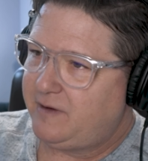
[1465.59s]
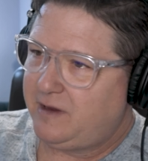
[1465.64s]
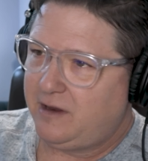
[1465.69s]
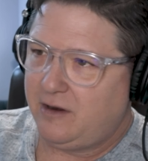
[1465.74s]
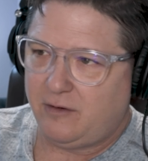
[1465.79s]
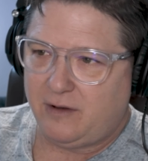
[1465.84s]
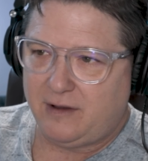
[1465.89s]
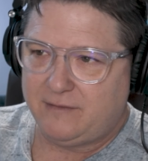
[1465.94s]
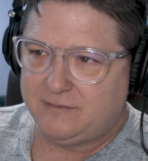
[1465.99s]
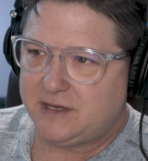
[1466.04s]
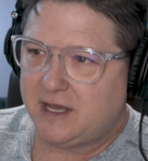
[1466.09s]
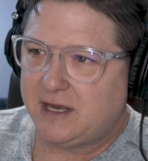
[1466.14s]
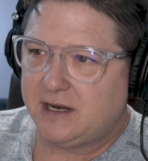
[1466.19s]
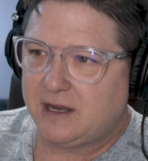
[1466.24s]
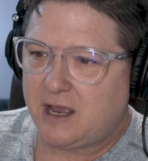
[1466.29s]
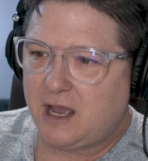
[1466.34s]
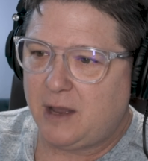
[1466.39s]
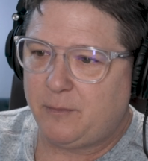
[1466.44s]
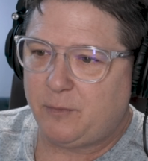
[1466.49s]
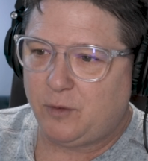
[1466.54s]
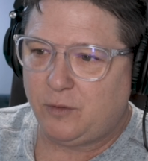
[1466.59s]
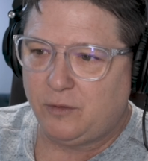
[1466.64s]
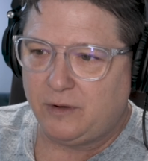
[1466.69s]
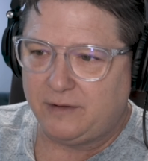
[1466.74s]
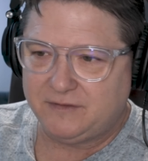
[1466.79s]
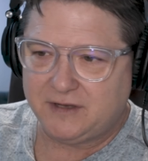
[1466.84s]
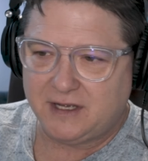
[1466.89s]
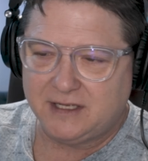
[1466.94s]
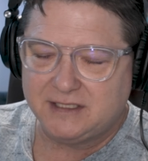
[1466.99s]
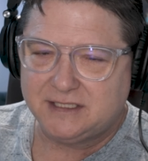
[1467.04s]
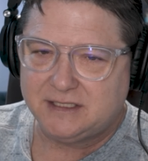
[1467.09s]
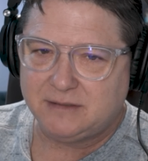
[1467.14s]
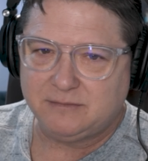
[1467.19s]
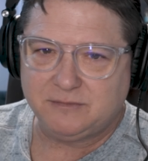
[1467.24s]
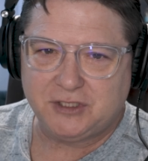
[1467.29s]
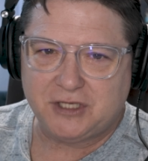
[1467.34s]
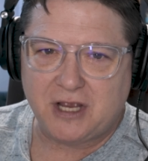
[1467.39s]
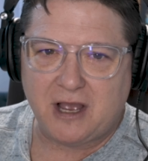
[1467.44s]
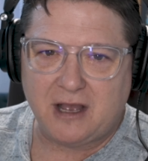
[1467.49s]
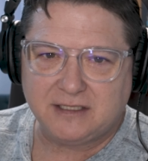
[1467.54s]
You know, I've done a couple, I've done
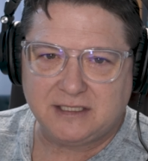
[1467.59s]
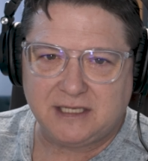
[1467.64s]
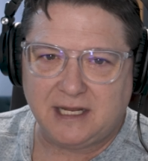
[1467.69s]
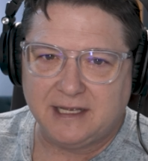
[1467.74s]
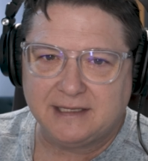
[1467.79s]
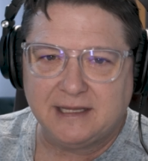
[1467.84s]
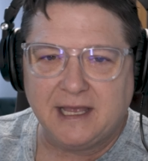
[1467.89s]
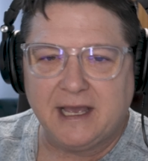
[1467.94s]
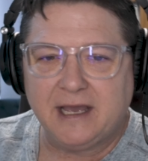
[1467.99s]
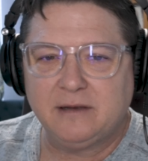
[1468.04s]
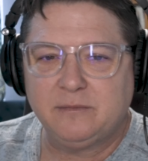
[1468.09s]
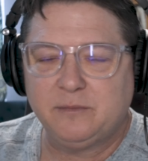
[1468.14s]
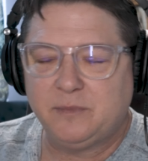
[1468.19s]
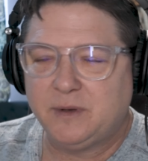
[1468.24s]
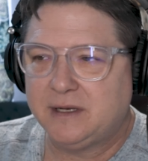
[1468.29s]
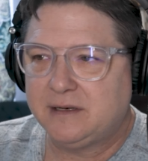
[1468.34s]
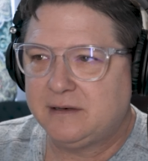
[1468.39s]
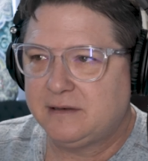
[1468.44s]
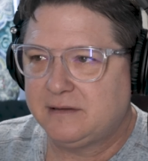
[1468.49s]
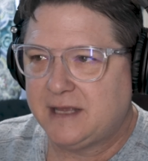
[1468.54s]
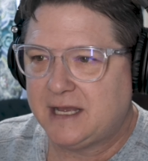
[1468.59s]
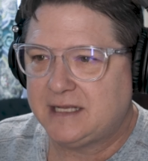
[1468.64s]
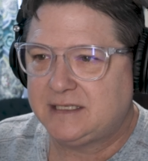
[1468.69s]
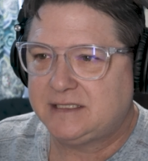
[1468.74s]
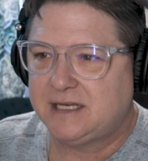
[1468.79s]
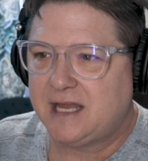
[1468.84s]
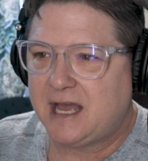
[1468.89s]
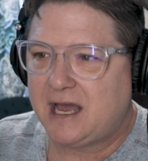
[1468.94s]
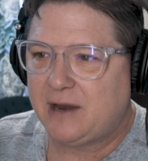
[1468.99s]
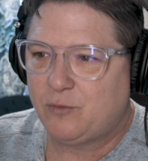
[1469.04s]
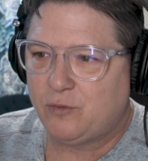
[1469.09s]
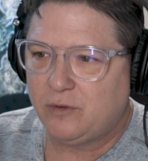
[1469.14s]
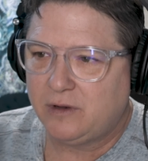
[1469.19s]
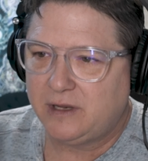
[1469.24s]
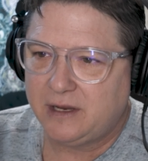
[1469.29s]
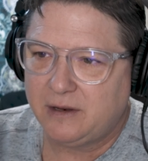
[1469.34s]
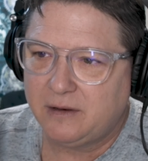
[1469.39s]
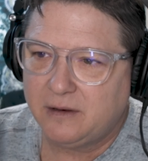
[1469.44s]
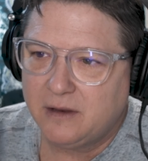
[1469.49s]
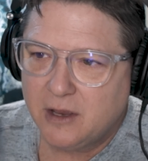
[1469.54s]
some shots like that, but that's not
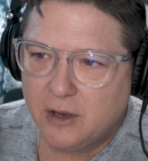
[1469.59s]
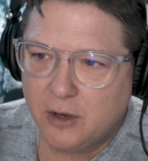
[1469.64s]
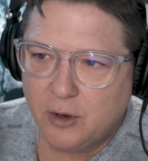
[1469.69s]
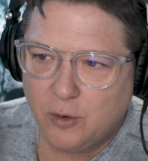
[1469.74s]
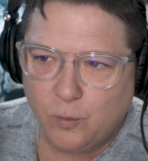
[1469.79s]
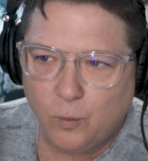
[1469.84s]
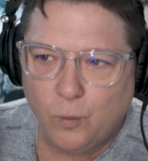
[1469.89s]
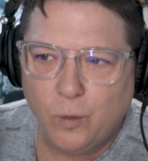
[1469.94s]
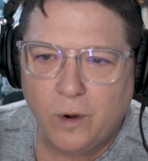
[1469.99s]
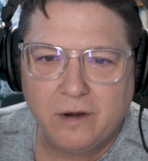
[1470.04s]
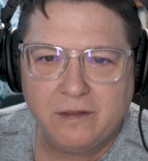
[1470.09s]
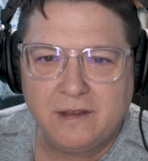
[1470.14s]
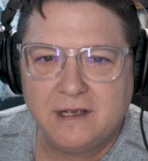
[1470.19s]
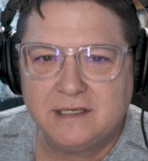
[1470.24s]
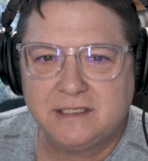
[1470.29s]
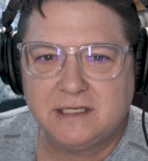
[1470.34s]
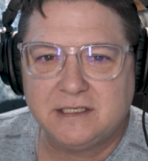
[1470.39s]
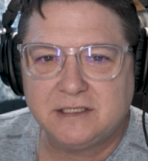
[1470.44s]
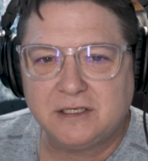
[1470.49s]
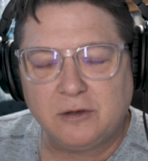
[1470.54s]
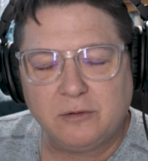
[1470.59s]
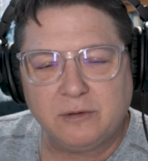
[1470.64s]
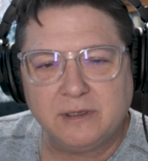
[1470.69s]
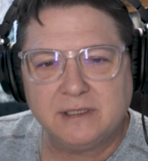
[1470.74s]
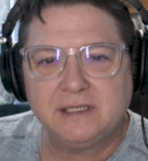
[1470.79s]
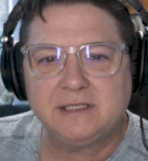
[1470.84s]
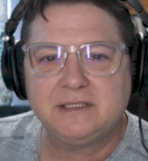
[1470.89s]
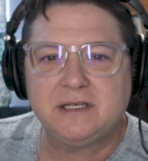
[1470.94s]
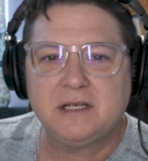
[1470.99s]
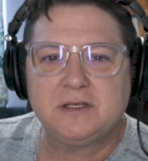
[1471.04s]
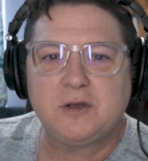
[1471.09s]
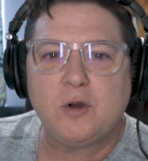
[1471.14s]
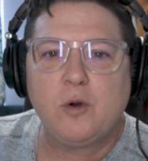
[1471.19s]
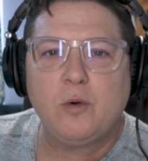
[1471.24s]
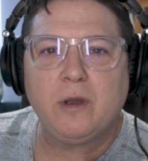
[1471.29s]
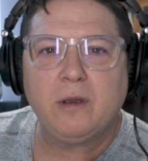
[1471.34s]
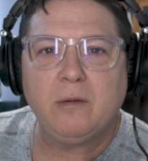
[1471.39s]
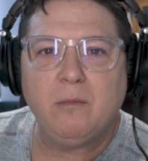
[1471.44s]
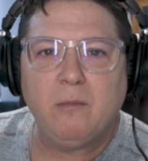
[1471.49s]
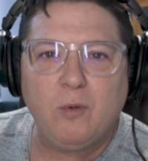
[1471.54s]
really where this is going. This is
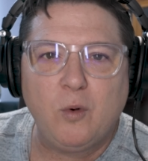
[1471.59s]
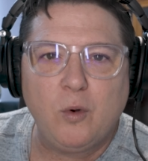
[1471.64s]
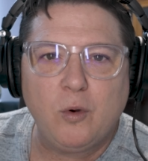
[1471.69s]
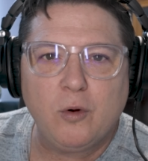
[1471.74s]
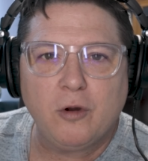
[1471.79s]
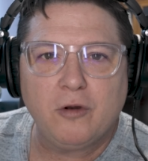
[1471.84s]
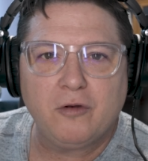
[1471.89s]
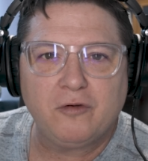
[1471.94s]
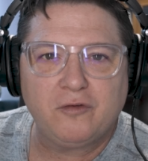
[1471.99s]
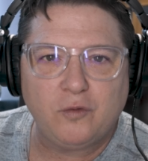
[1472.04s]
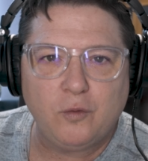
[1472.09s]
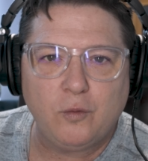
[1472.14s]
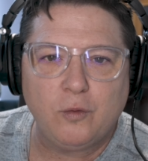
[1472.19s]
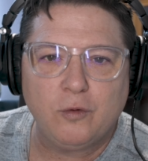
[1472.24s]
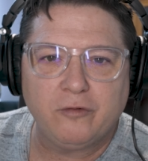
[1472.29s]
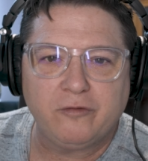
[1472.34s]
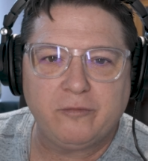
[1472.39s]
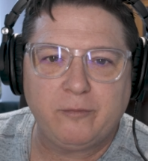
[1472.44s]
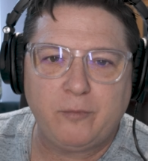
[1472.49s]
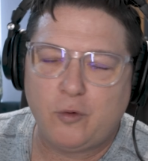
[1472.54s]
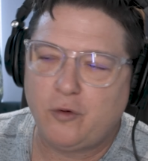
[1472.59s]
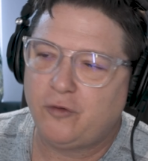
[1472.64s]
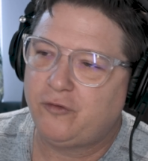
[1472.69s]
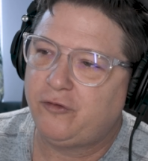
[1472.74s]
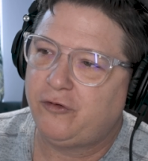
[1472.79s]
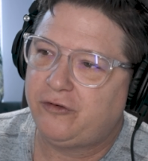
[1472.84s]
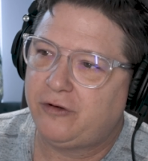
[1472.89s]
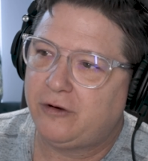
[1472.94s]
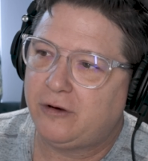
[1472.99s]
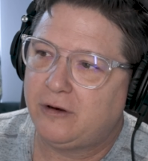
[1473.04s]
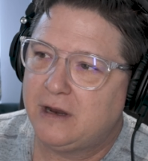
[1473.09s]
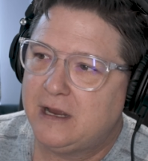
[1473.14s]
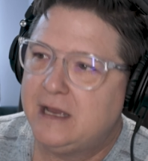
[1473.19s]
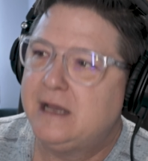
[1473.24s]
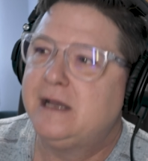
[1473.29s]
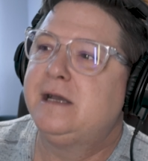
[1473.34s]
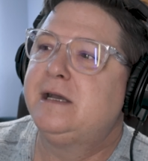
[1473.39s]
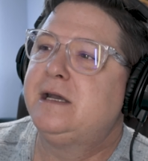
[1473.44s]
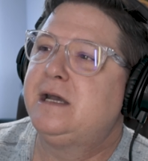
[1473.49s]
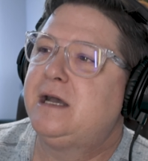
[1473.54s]
going more towards portraiture.
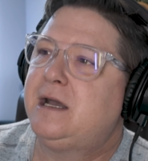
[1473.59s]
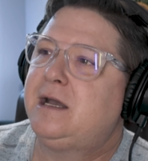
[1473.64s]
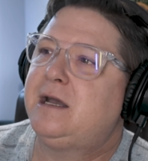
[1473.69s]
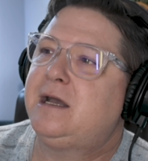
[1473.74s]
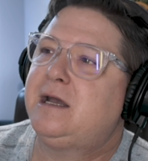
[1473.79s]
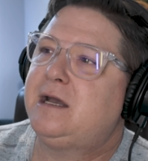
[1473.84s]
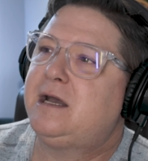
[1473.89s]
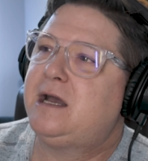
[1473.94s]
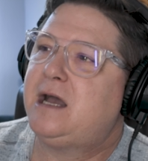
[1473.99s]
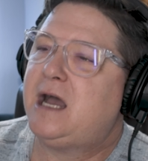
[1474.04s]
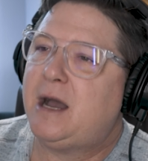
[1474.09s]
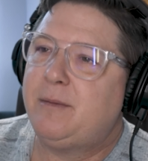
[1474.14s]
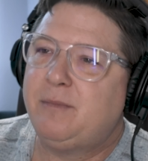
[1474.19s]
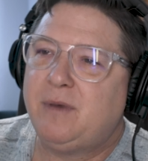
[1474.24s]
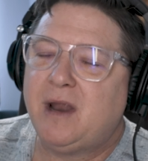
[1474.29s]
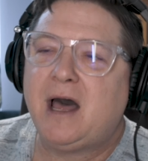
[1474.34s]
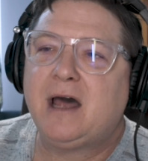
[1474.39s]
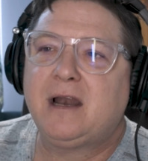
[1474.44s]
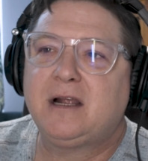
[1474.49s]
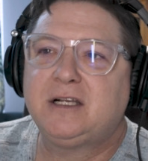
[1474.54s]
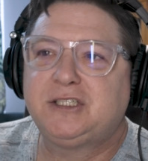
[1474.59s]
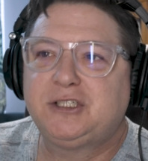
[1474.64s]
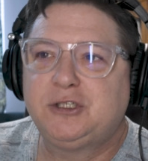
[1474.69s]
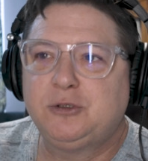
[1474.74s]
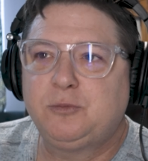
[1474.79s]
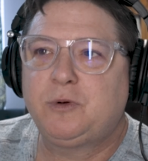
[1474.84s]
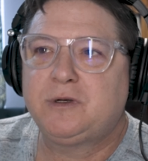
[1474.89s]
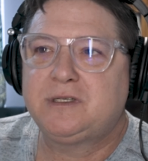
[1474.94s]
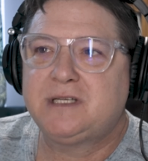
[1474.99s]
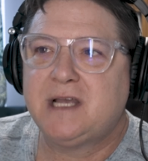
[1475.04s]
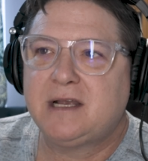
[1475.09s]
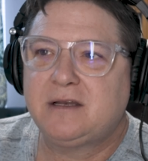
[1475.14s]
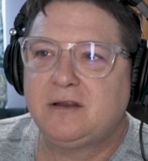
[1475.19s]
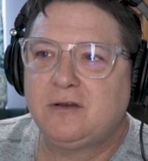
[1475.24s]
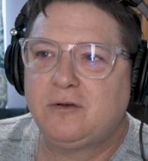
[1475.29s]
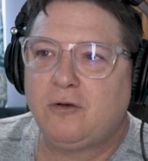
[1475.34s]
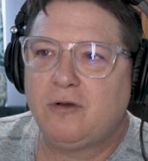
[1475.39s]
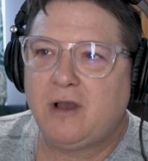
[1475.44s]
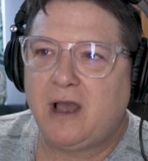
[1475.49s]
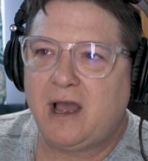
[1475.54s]
Uh, I'm not a super
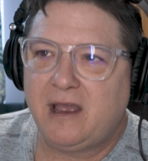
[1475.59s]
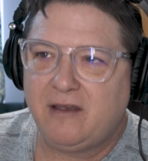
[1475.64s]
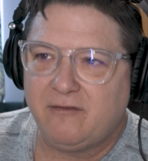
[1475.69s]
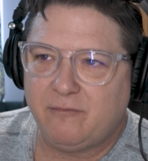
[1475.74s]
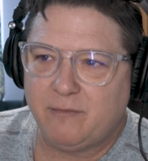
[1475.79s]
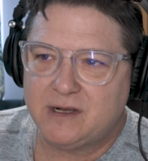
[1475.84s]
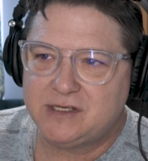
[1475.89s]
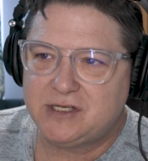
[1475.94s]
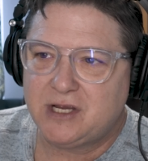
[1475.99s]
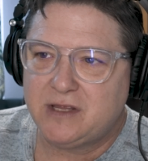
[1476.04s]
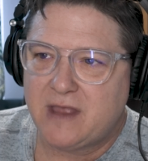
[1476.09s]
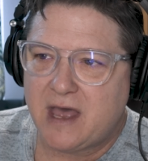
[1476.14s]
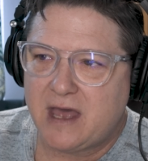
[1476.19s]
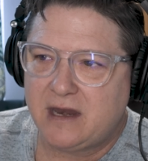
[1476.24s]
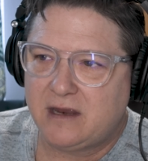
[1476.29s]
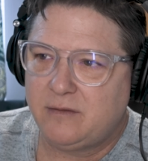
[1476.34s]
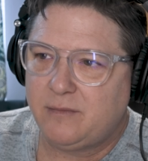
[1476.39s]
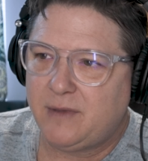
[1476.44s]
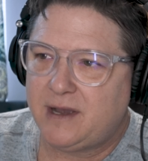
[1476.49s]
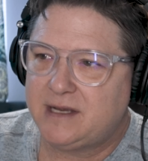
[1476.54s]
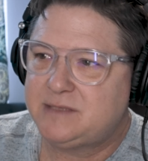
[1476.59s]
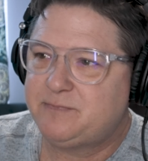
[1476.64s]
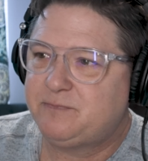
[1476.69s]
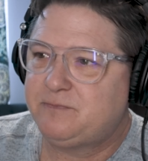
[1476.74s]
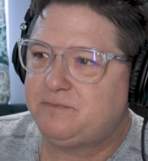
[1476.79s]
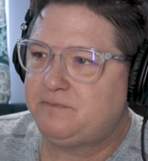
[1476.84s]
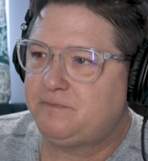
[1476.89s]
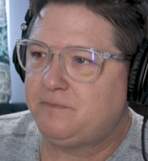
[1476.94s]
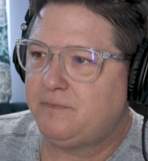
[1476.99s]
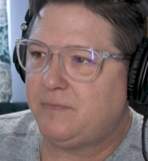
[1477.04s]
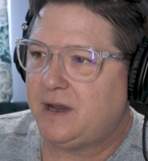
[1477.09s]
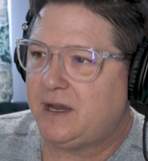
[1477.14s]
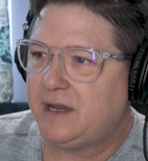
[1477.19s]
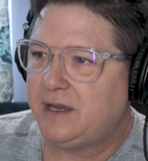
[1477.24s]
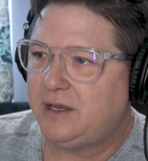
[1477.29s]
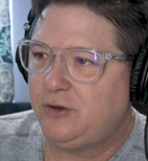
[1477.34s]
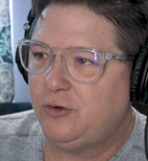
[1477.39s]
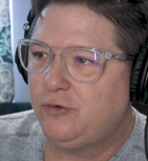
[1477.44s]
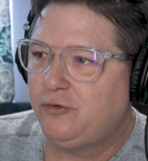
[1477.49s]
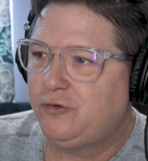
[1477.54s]
technical guy. I've mentioned that in my
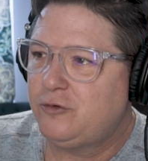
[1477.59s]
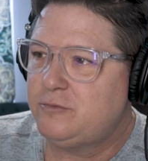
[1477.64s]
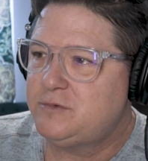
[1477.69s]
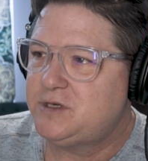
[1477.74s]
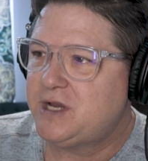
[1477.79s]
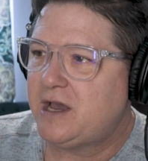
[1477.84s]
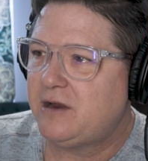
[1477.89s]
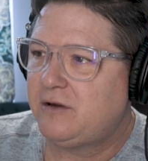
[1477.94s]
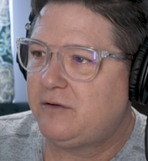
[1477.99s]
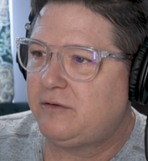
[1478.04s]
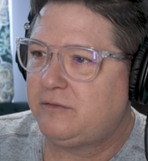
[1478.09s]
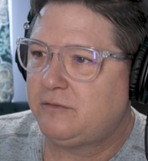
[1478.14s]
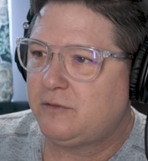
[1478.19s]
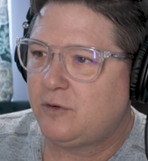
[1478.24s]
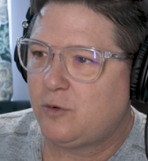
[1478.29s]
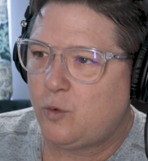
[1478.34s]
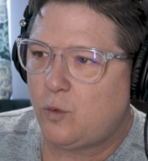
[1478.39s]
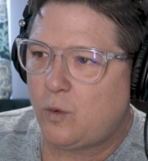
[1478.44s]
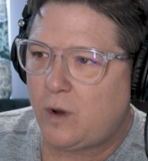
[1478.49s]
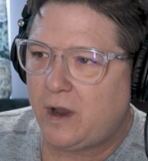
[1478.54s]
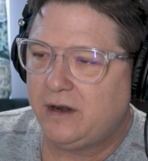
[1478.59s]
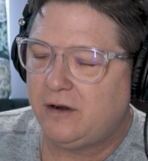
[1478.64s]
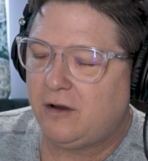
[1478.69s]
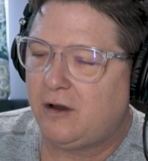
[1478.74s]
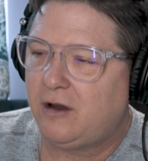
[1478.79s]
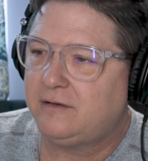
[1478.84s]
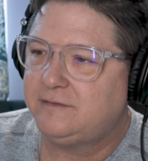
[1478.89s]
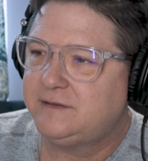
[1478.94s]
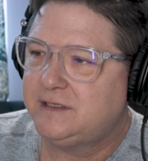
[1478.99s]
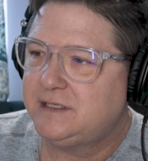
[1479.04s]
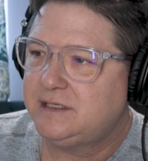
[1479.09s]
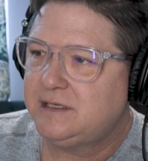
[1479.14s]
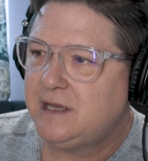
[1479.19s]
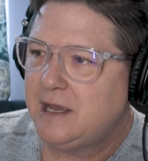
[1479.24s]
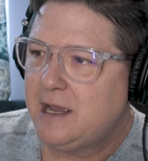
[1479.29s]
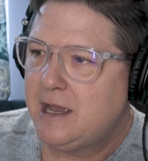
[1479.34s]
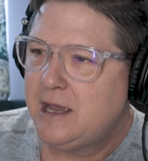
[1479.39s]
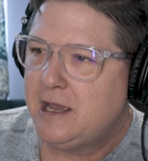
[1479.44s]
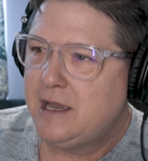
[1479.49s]
my YouTube channel quite often.